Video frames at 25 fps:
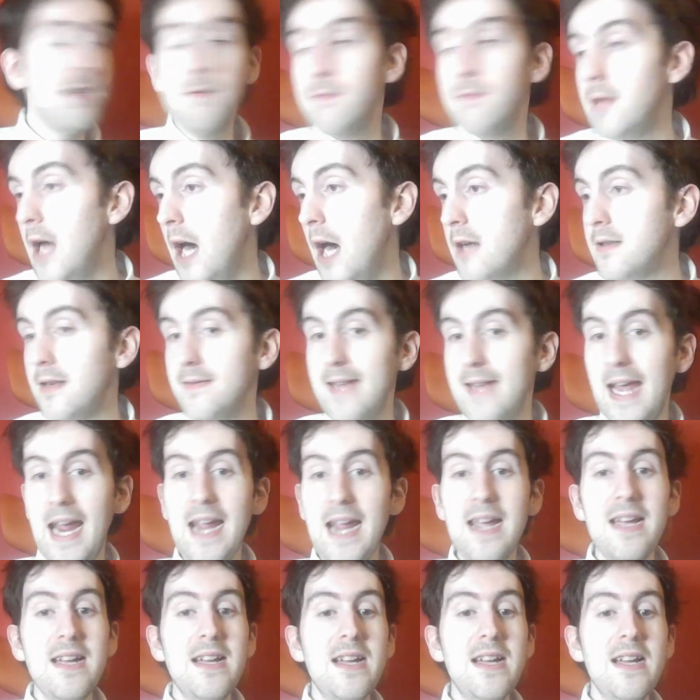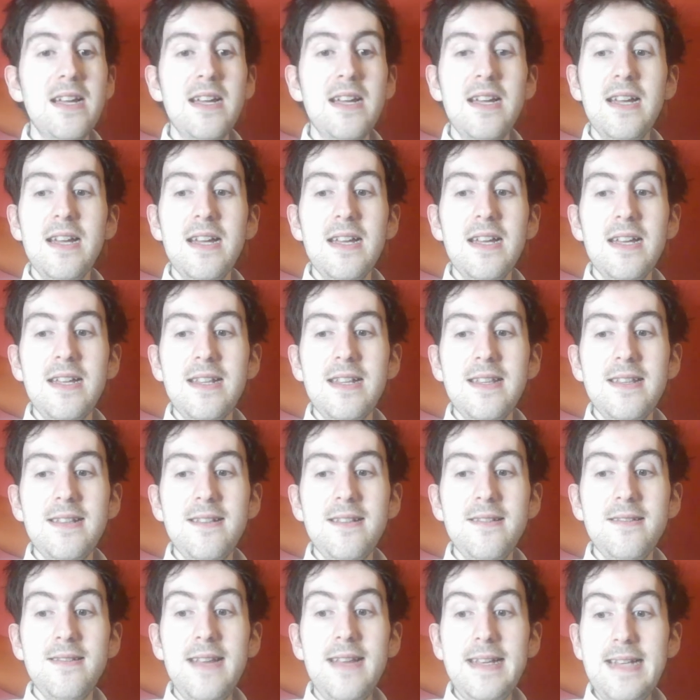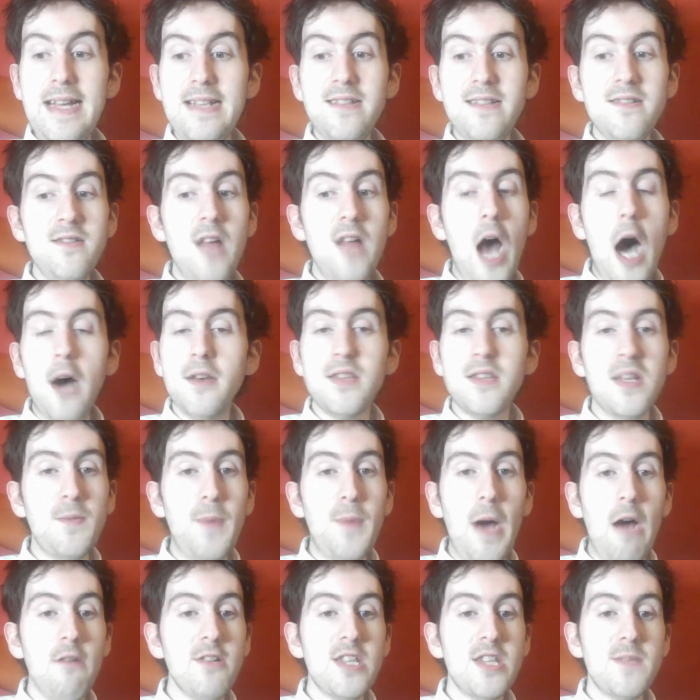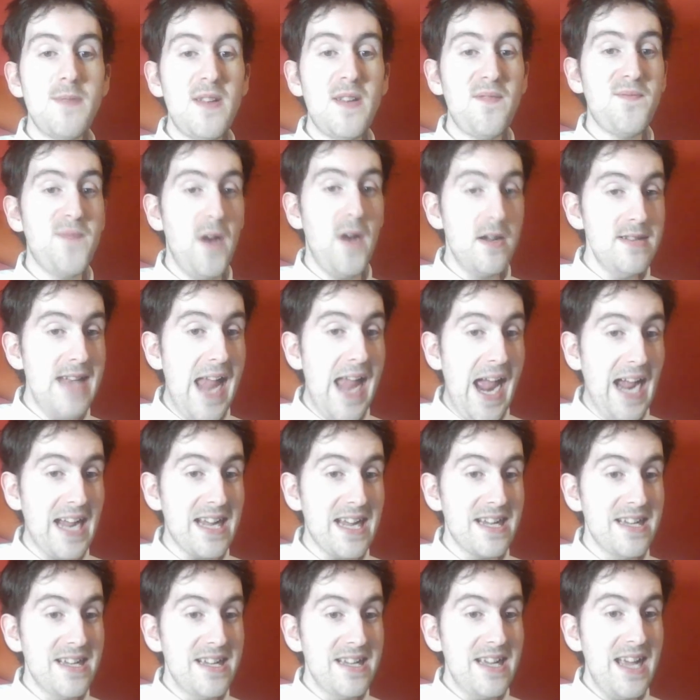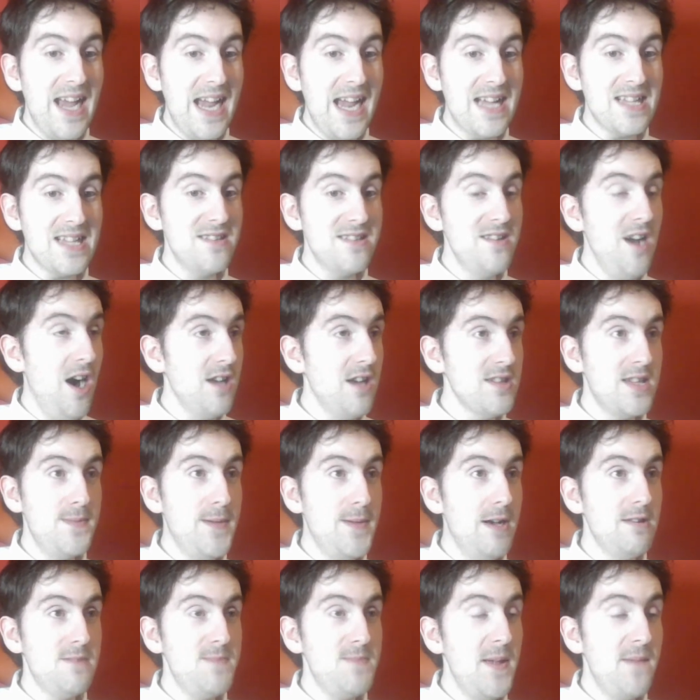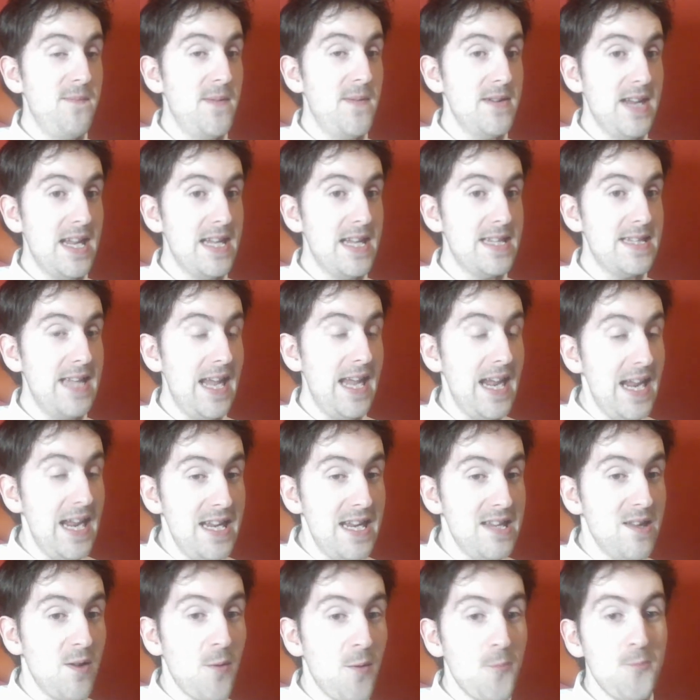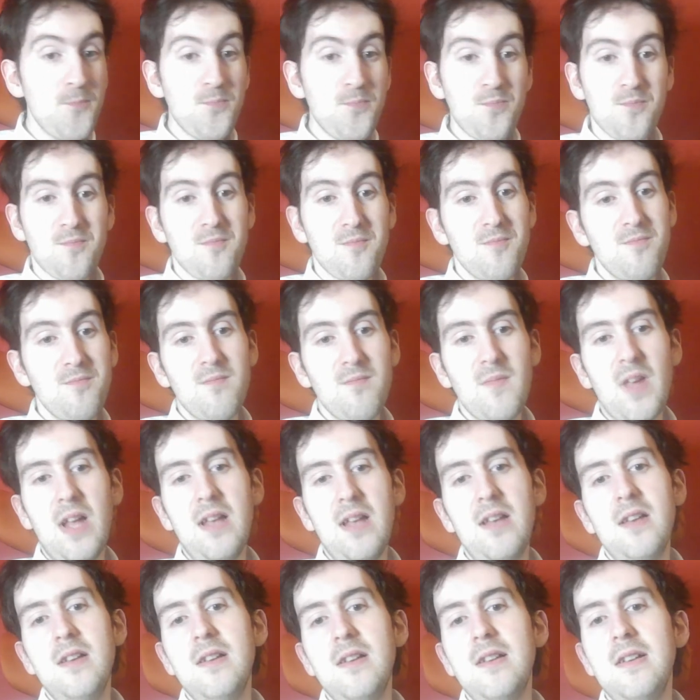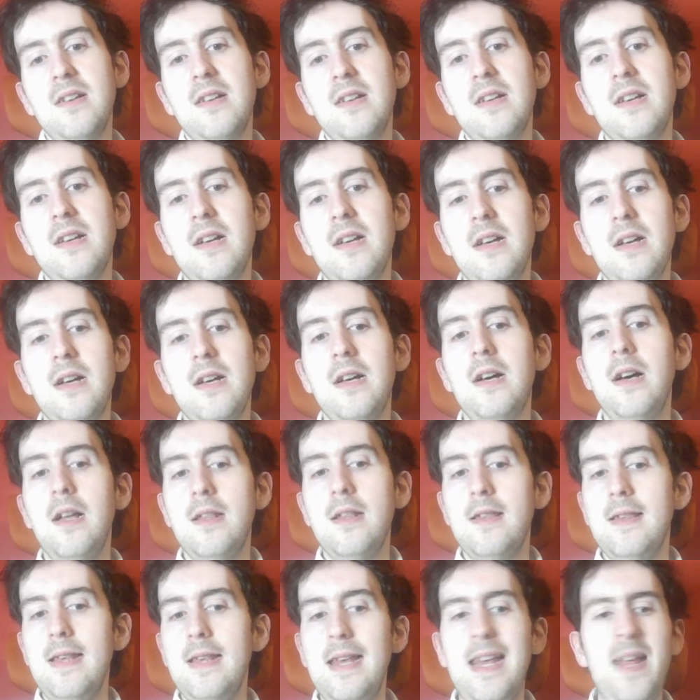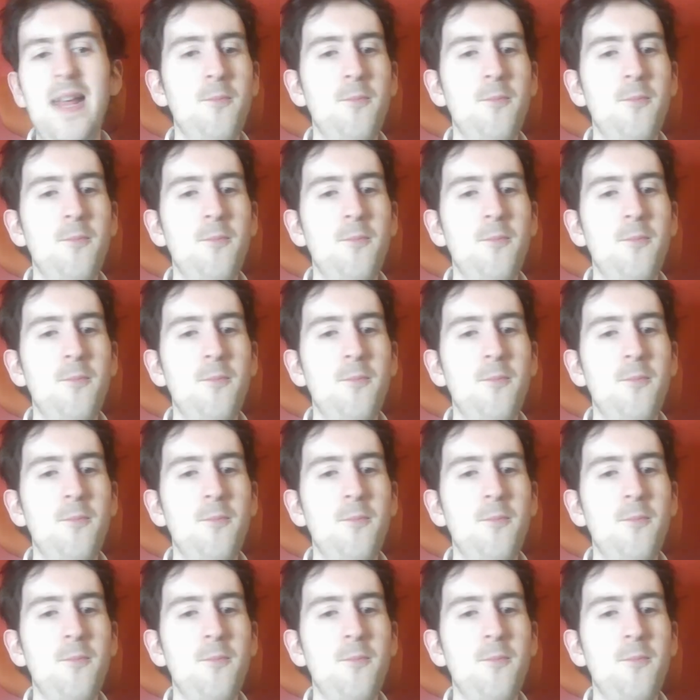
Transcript: laughter saying, this is not supposed to be funny. It's not supposed to be a funny scene. Oh dear.